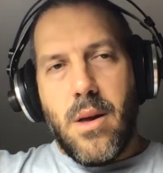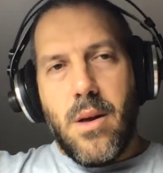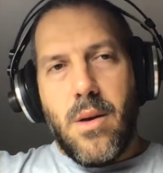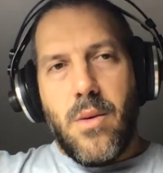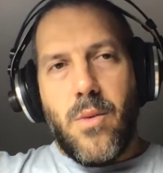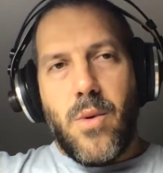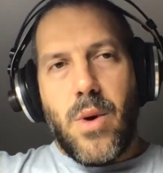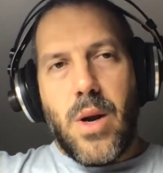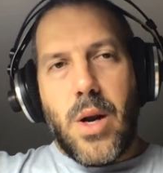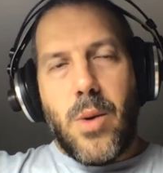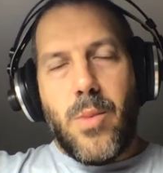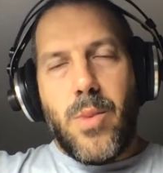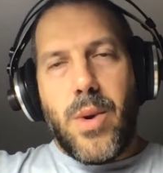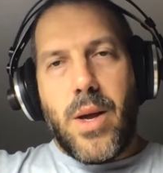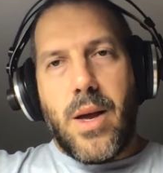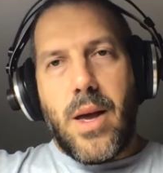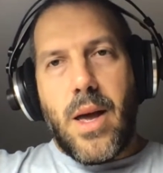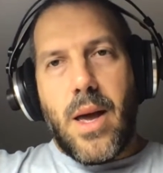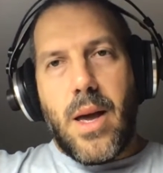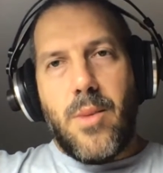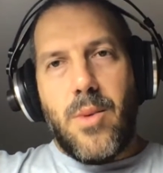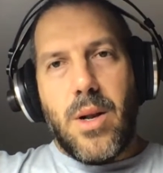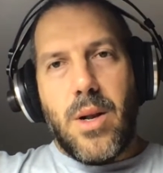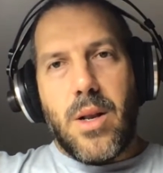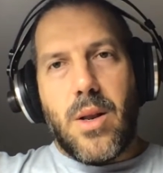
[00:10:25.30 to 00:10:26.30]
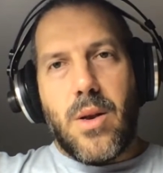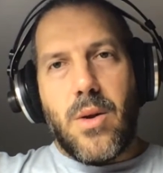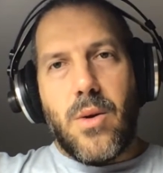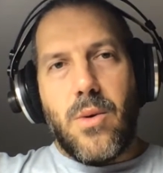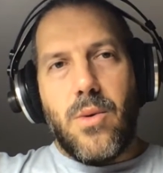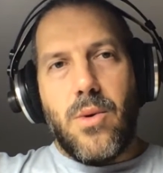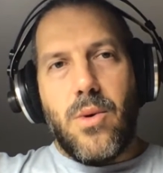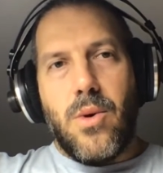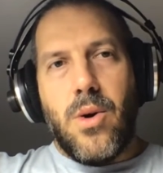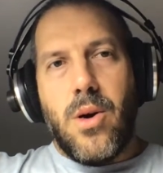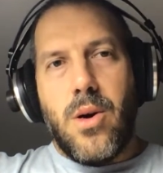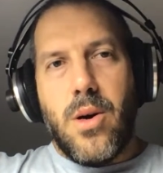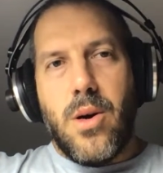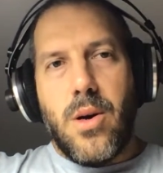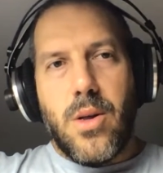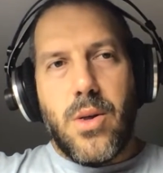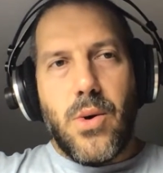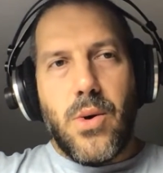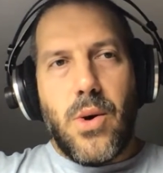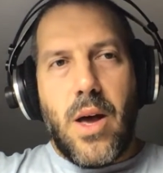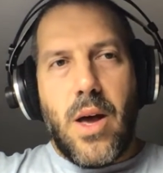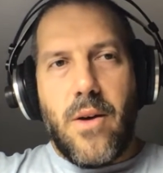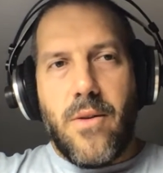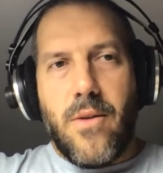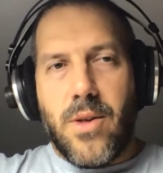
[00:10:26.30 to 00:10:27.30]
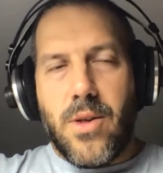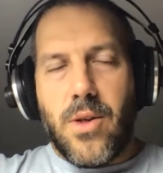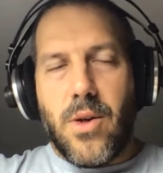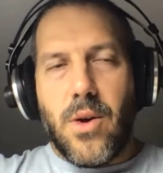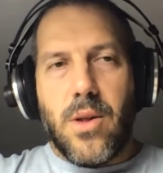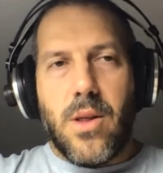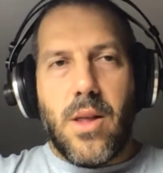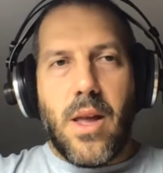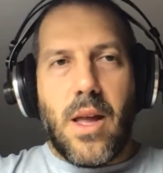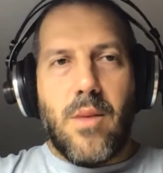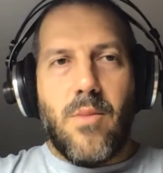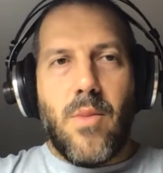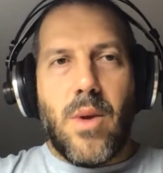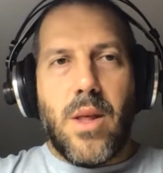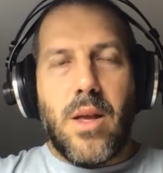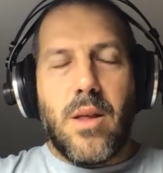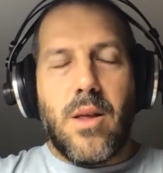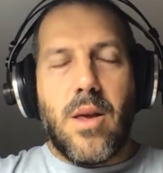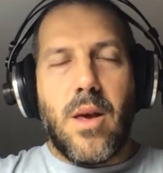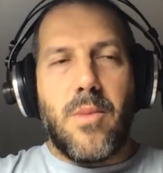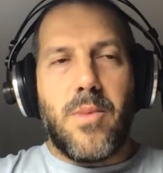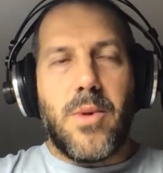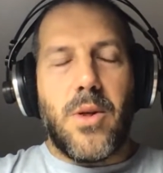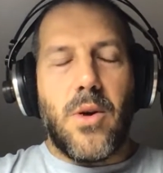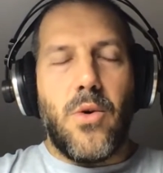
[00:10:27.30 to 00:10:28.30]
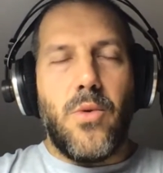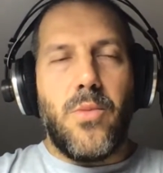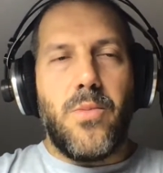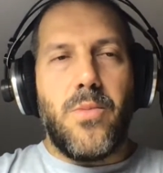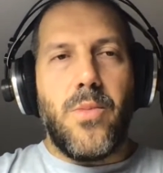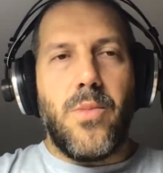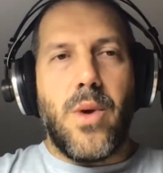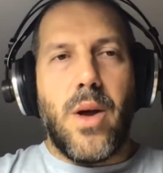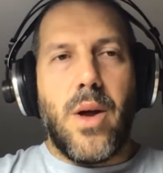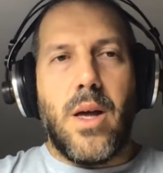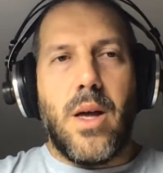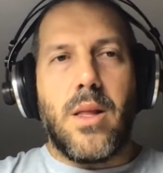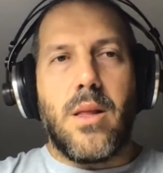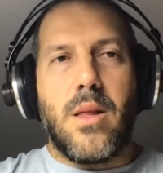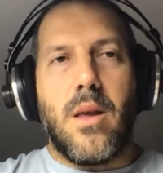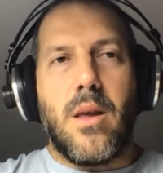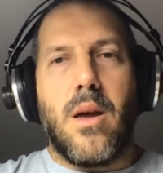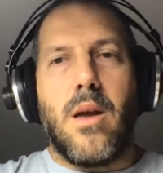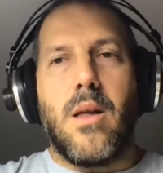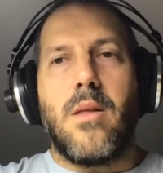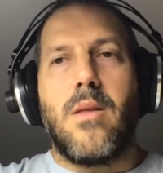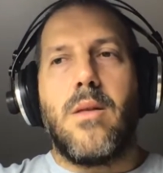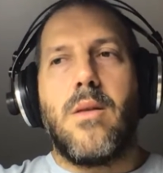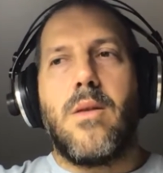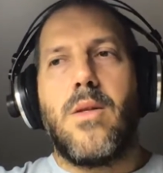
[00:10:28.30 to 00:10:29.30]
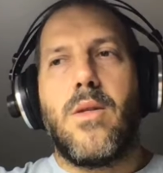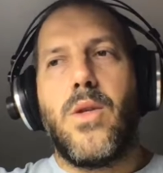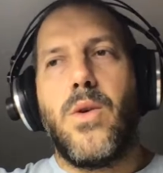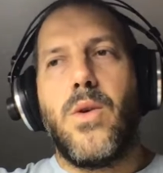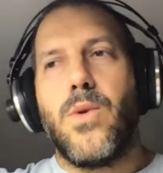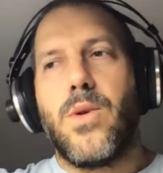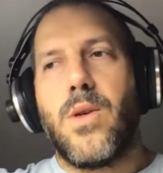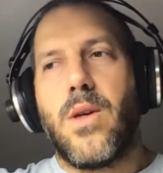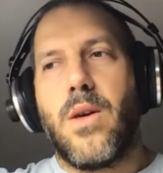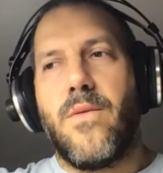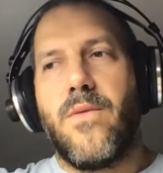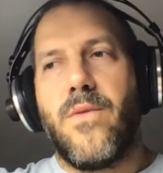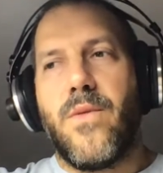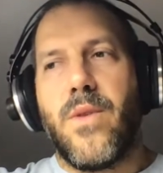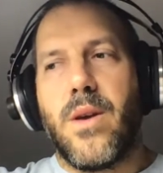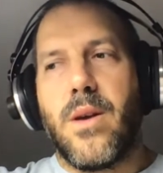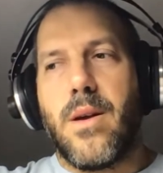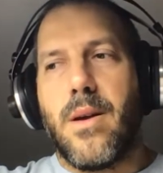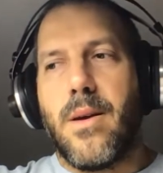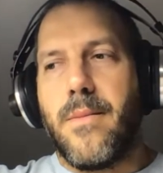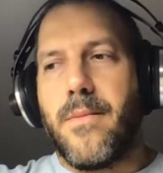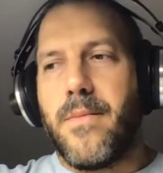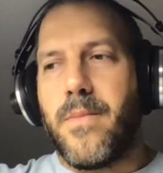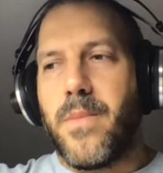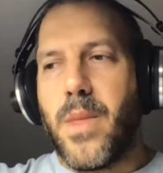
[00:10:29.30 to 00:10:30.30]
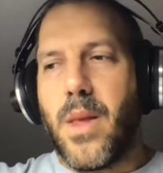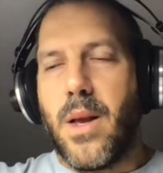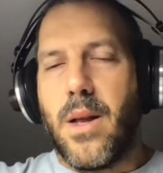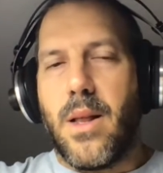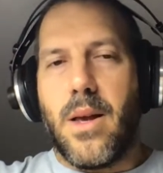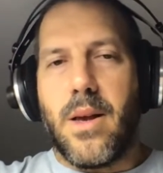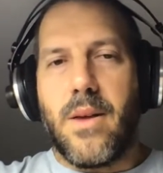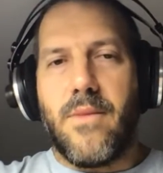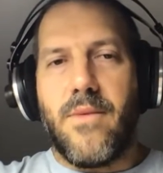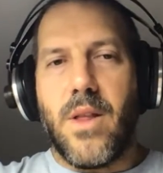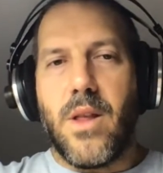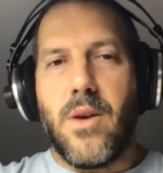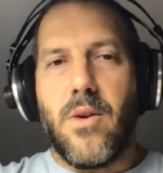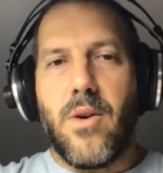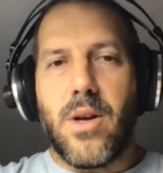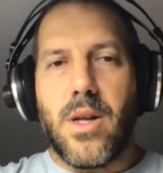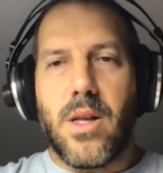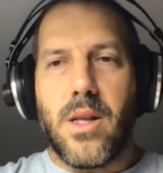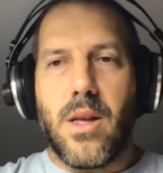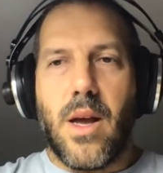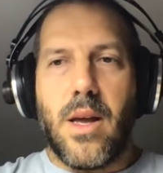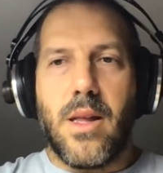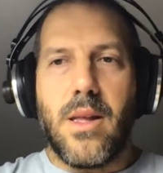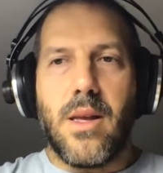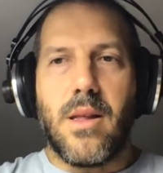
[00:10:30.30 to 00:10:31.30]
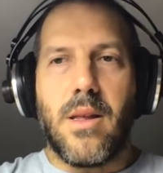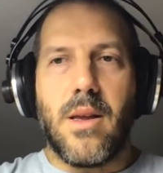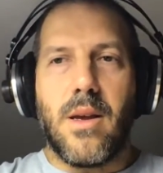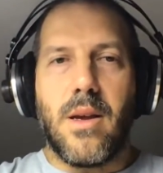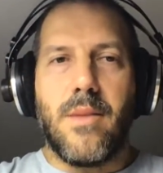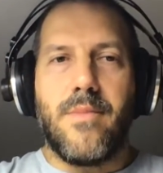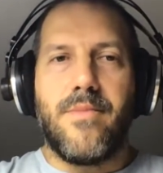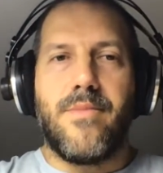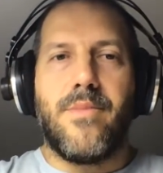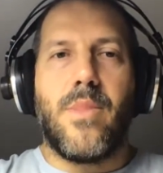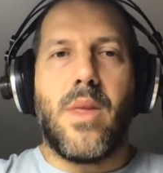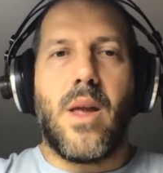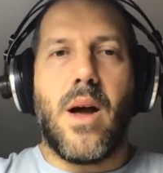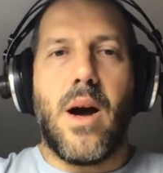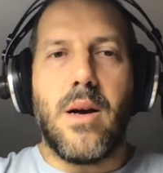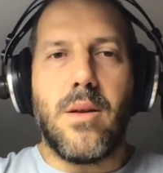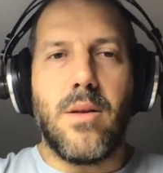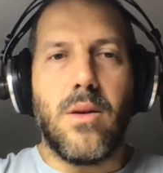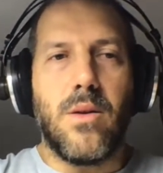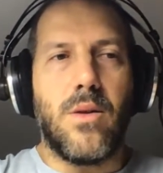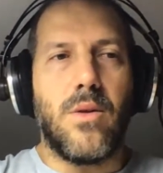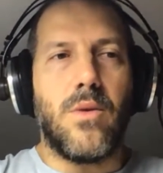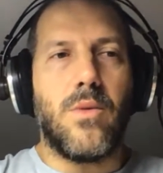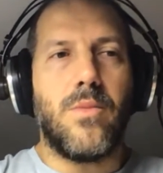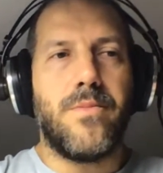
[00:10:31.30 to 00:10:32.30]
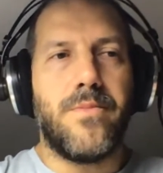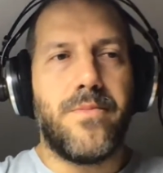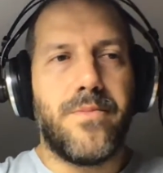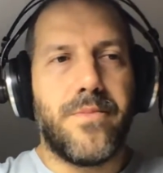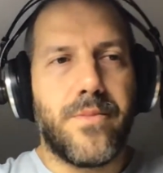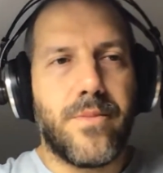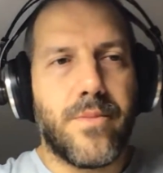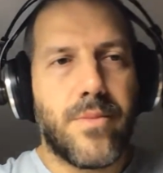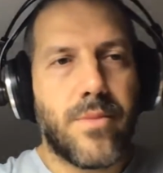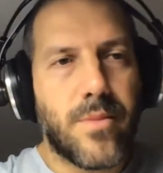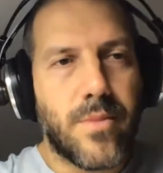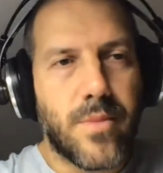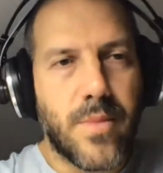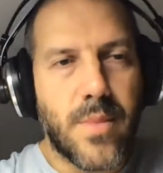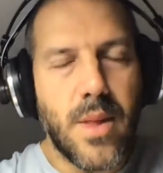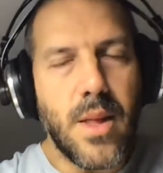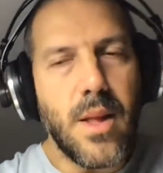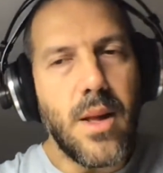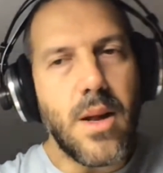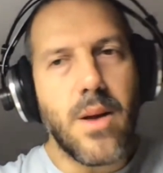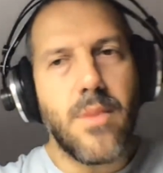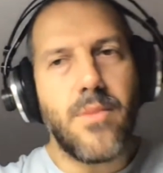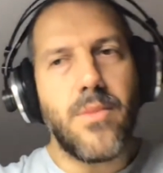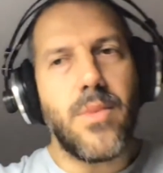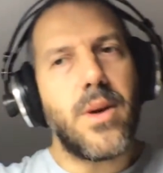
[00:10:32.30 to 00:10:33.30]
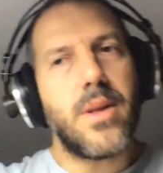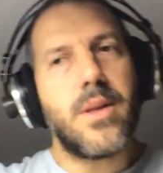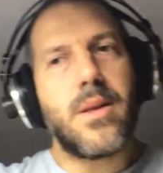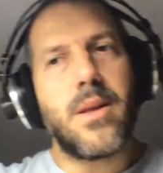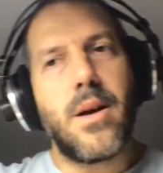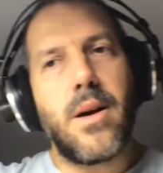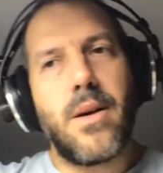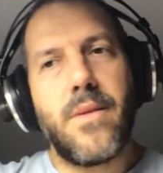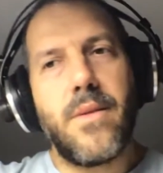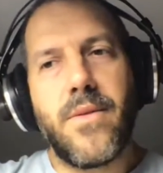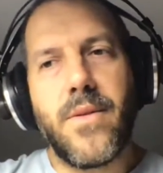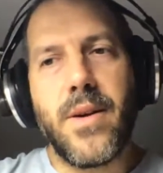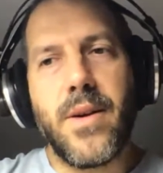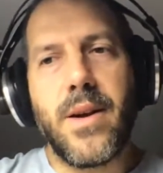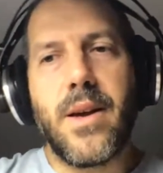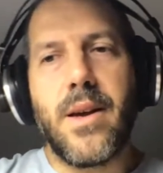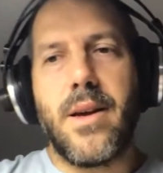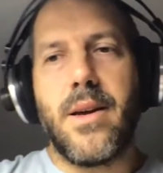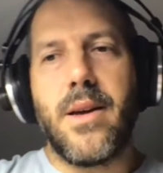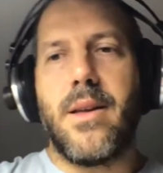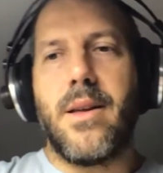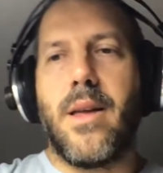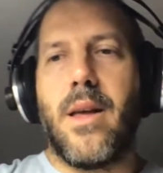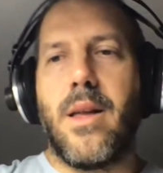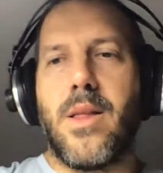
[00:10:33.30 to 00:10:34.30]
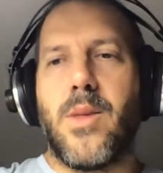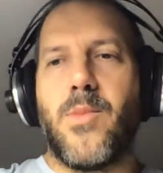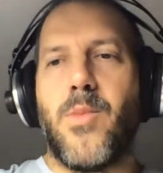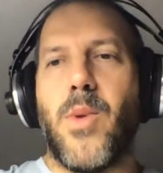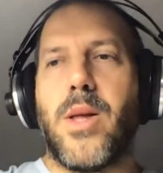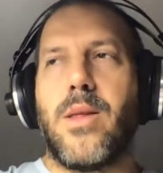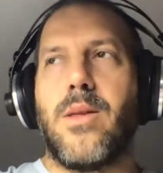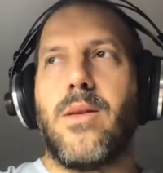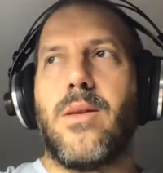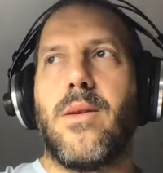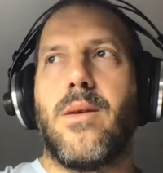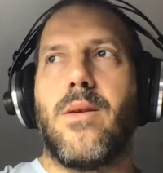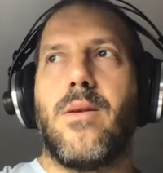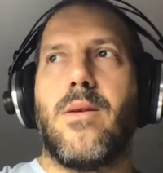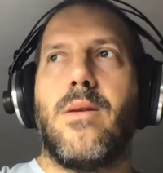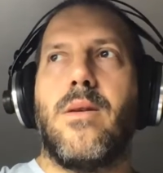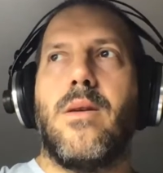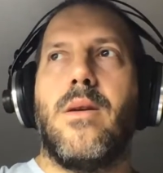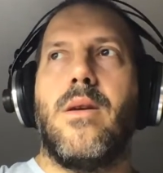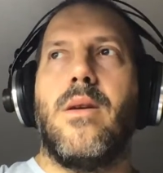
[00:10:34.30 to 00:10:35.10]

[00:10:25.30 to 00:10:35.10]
will you be able to have that many tabs open and do something like video editing? I don't know, but I think it's better